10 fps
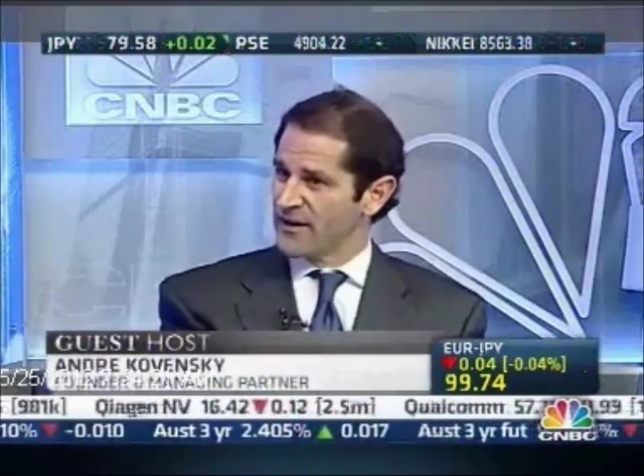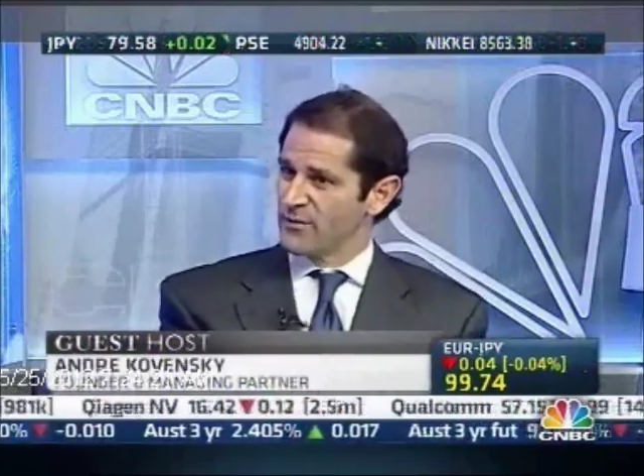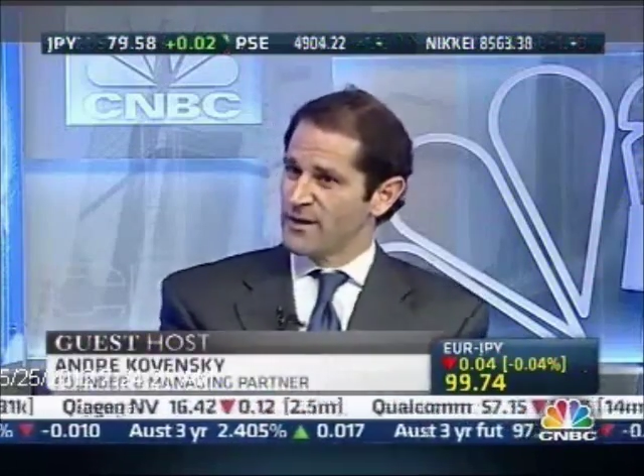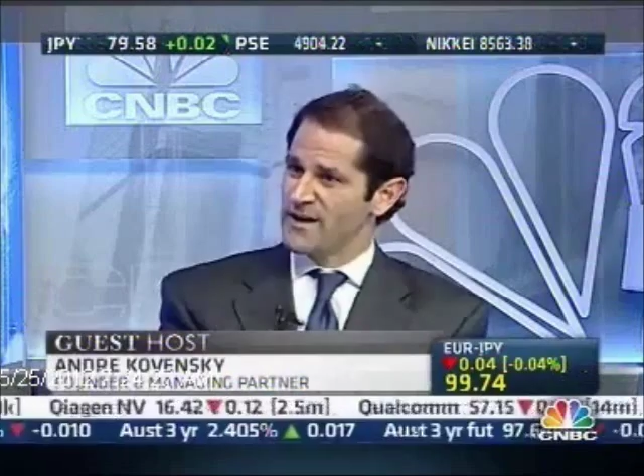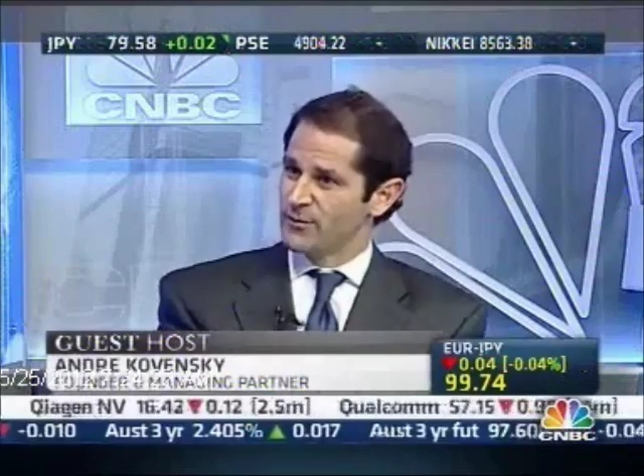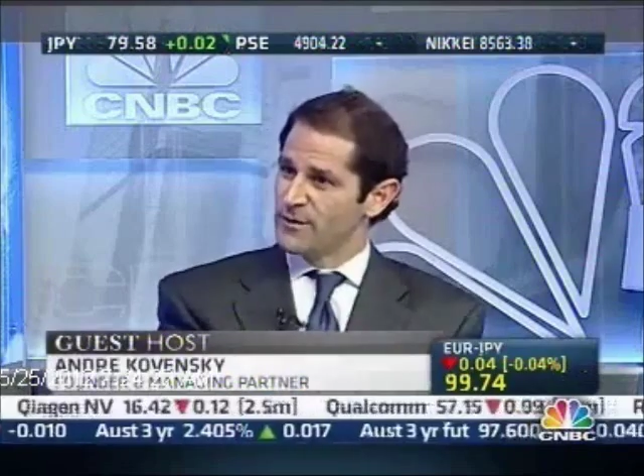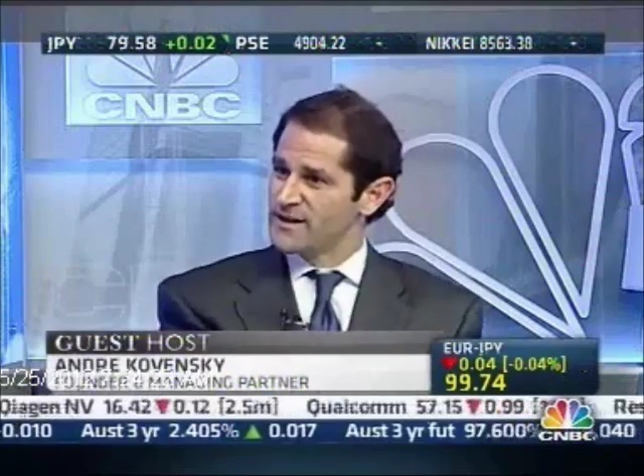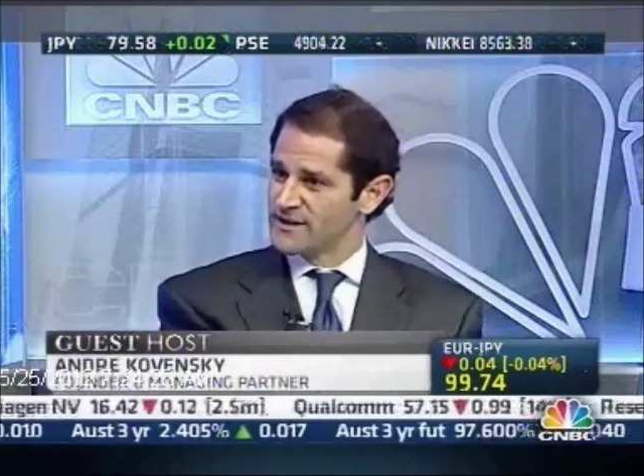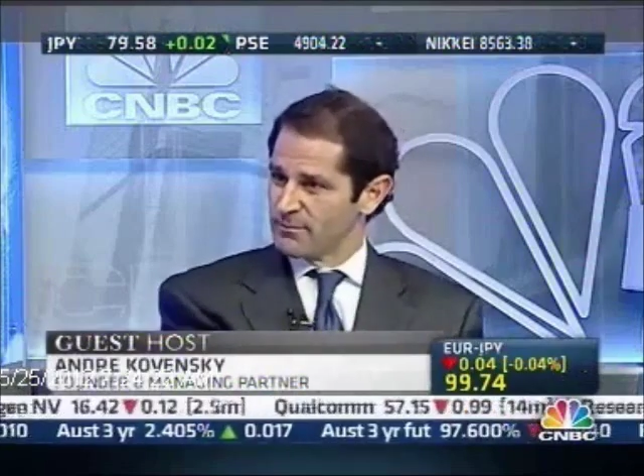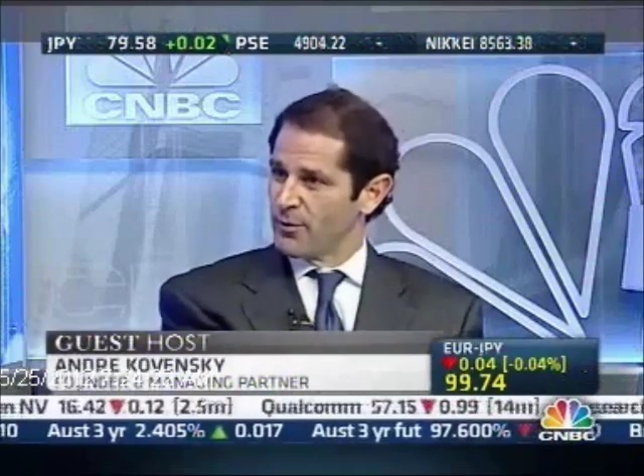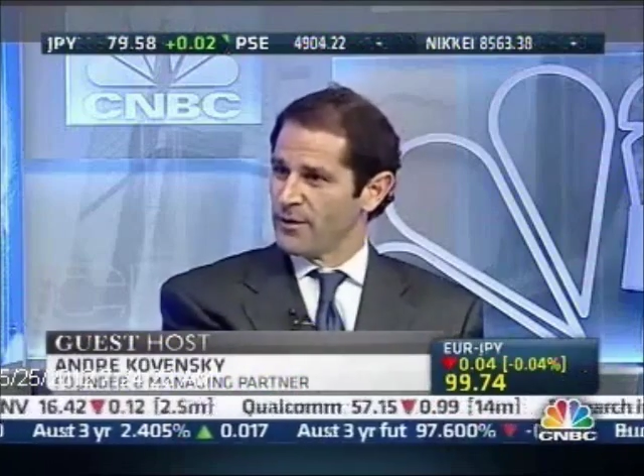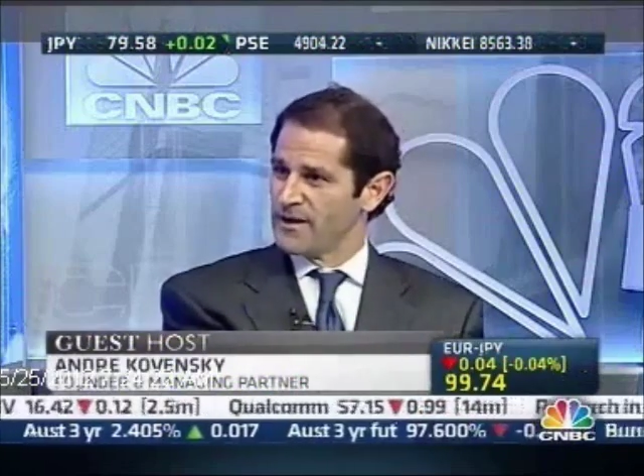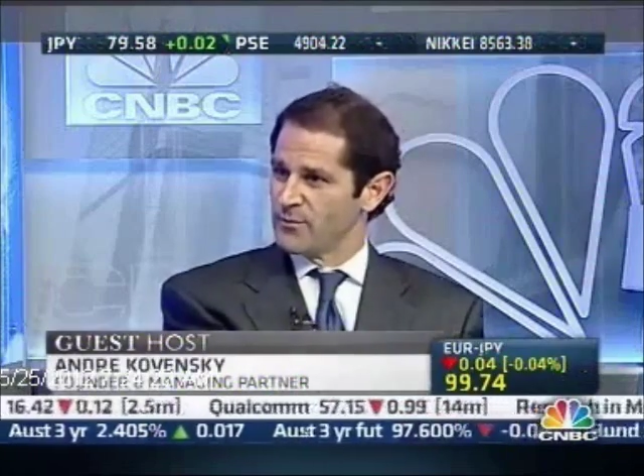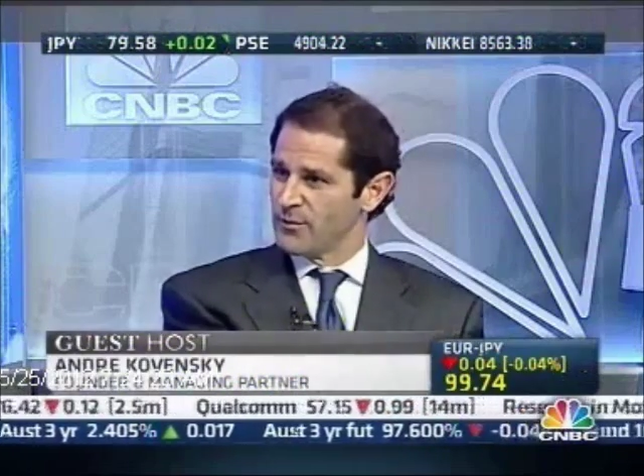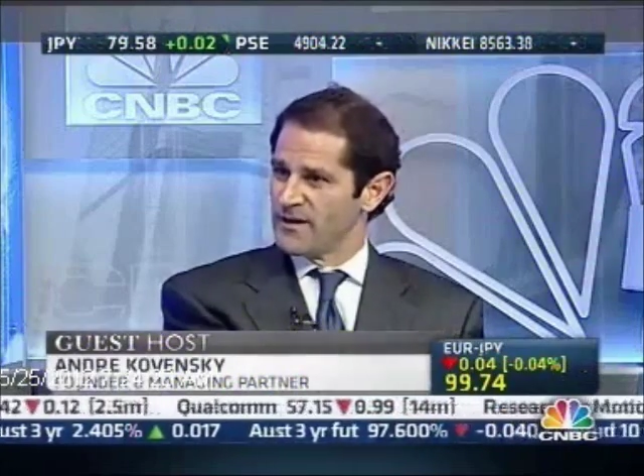that we had reached a
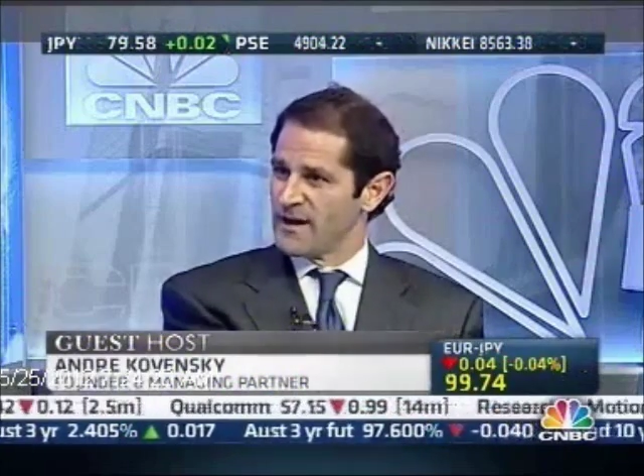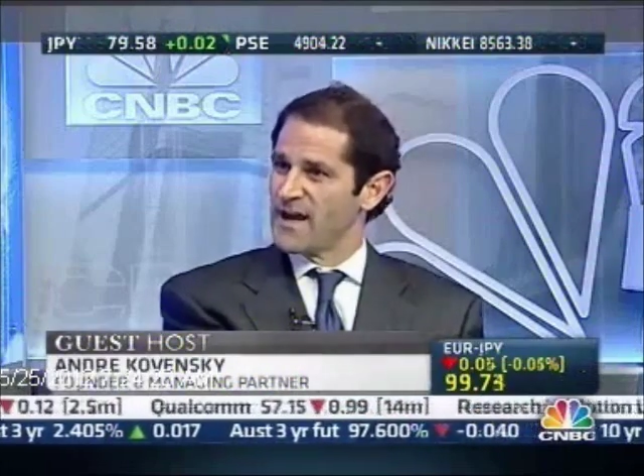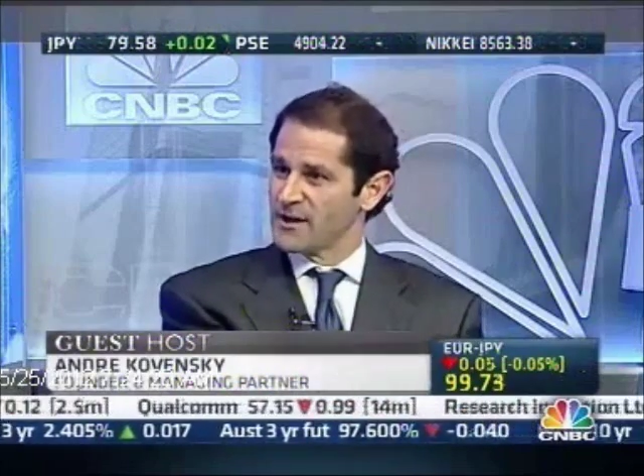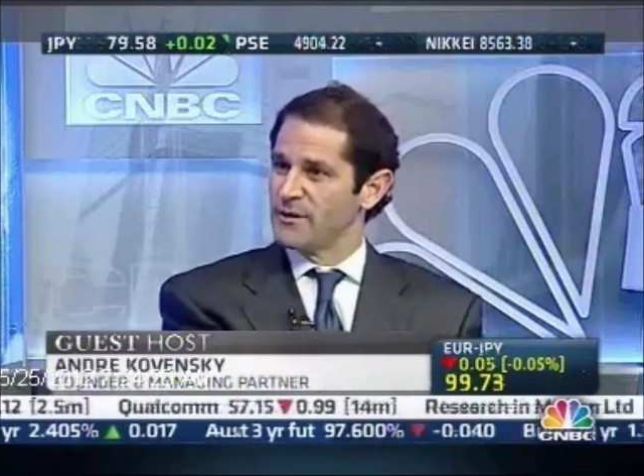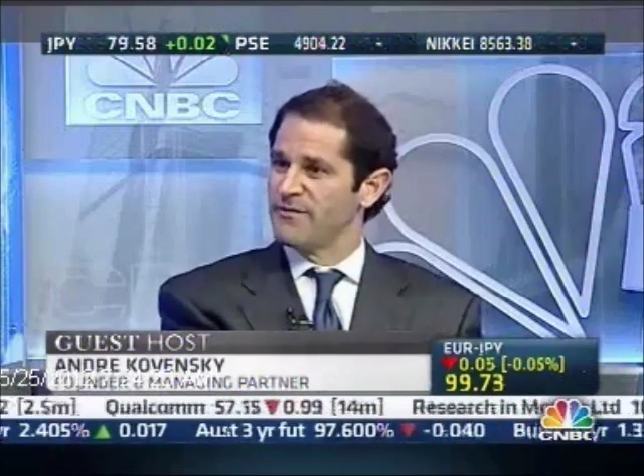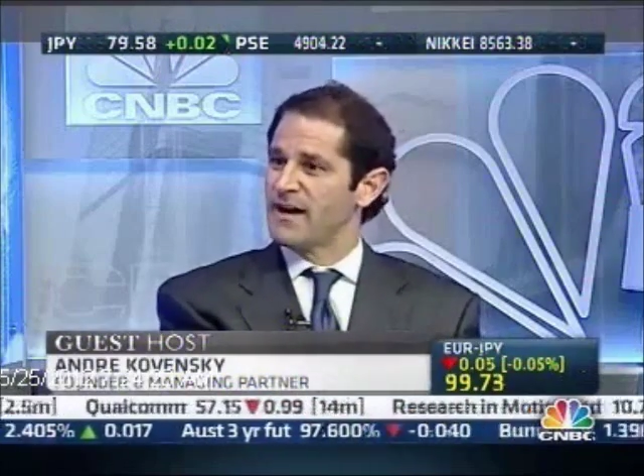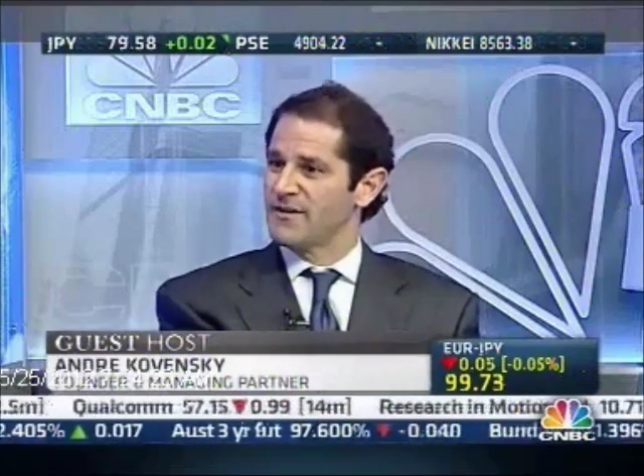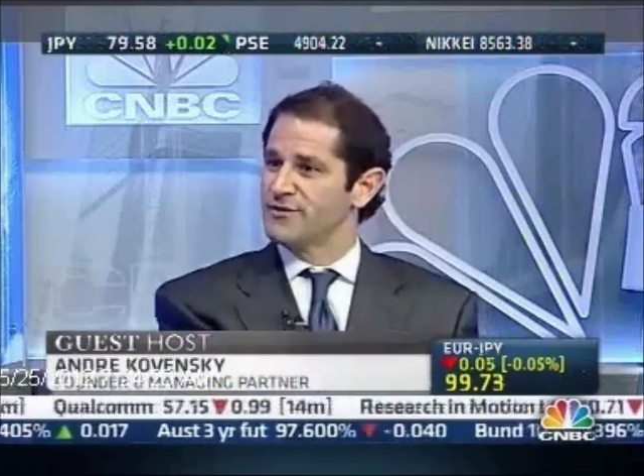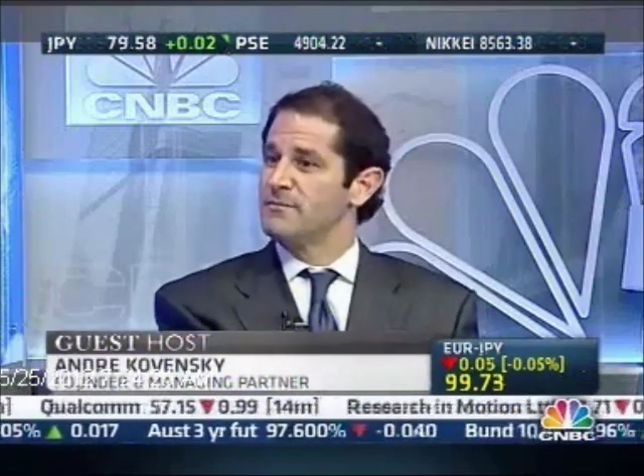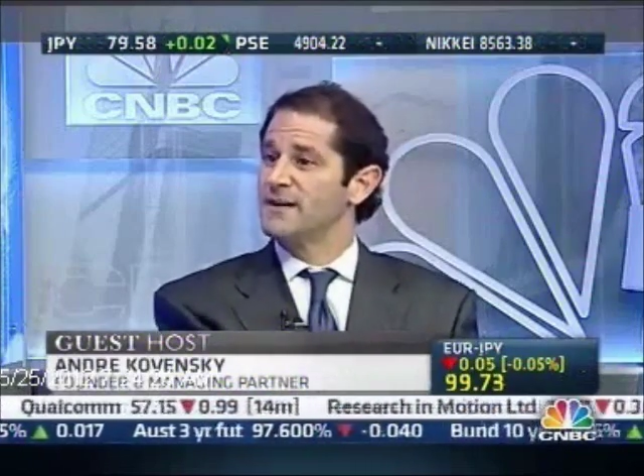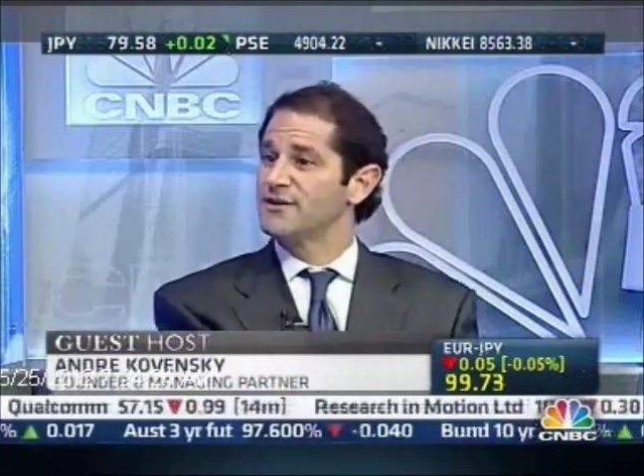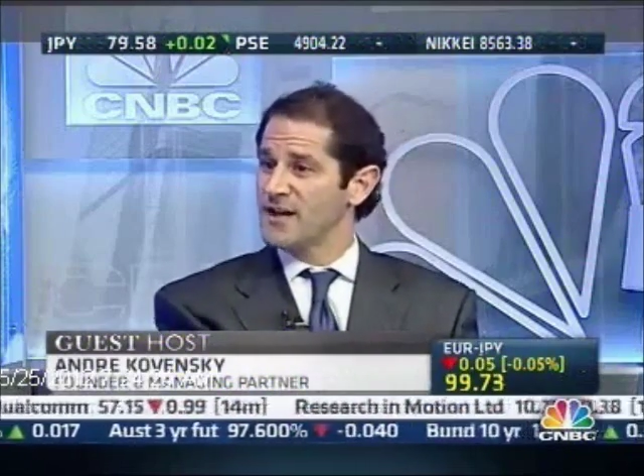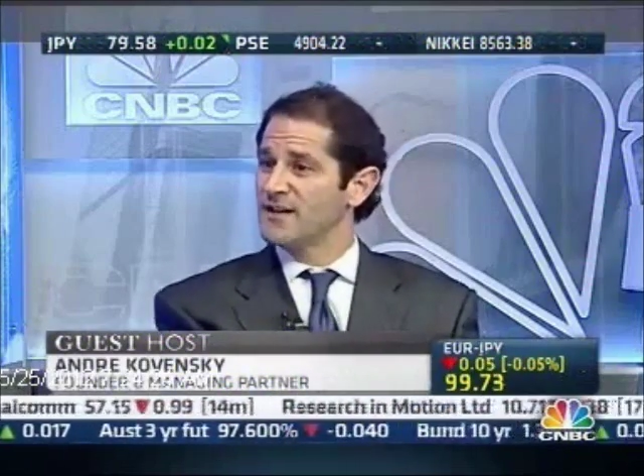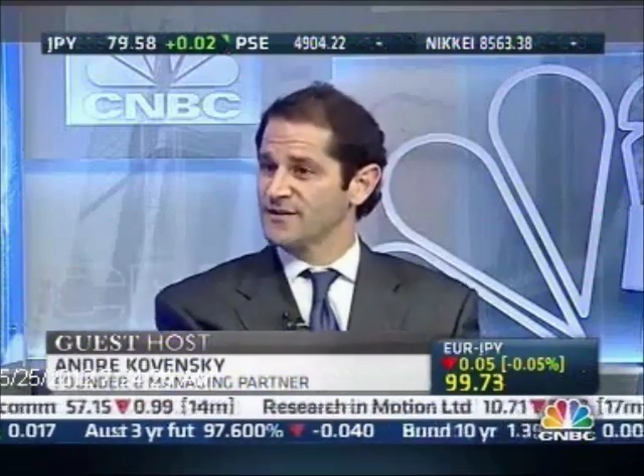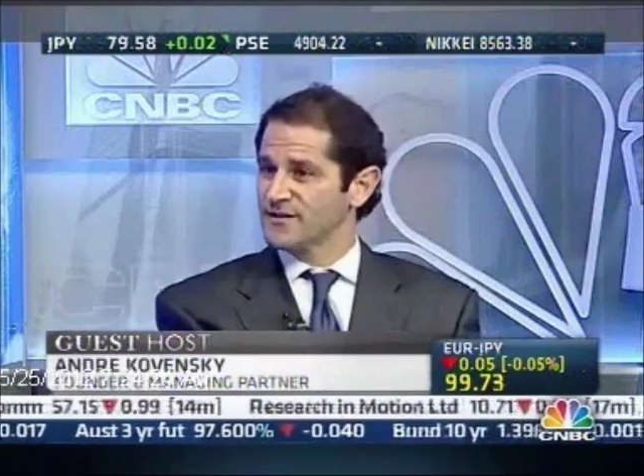point when equity values made
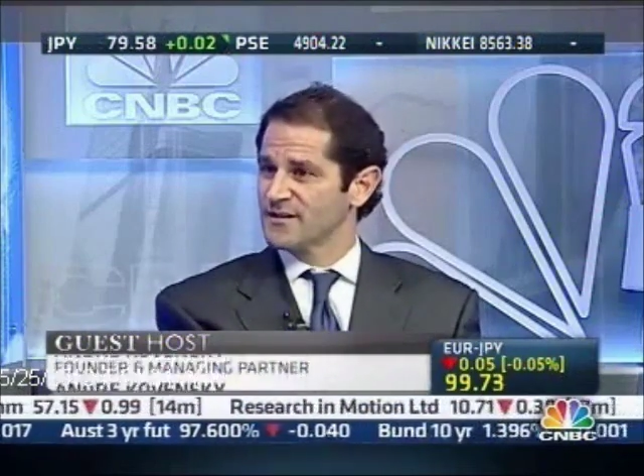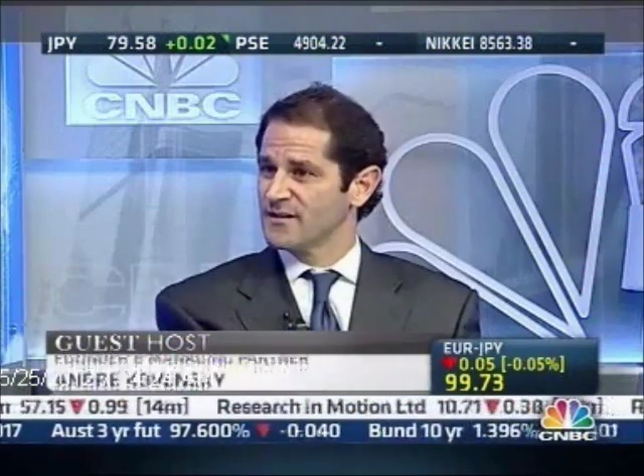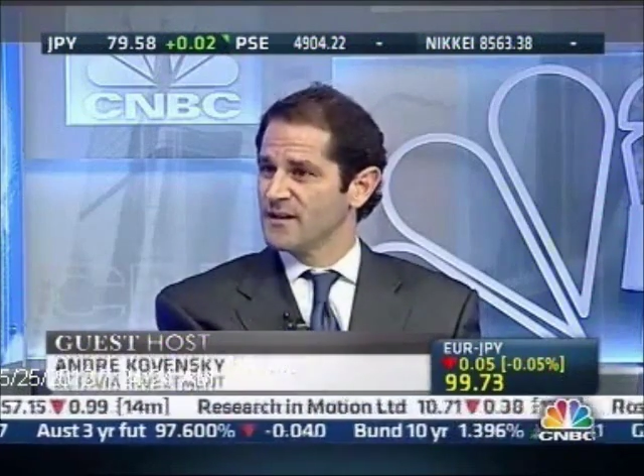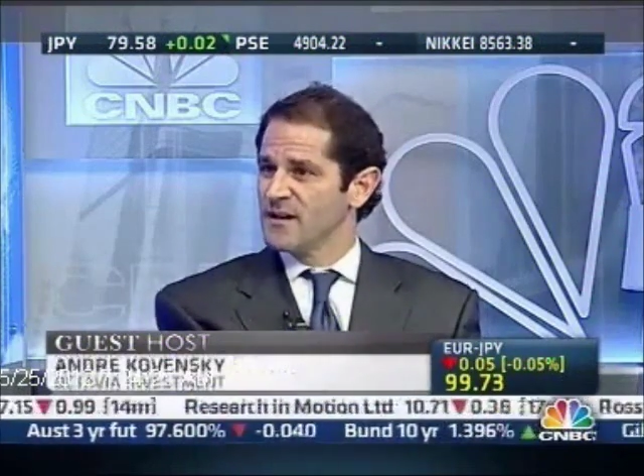sense.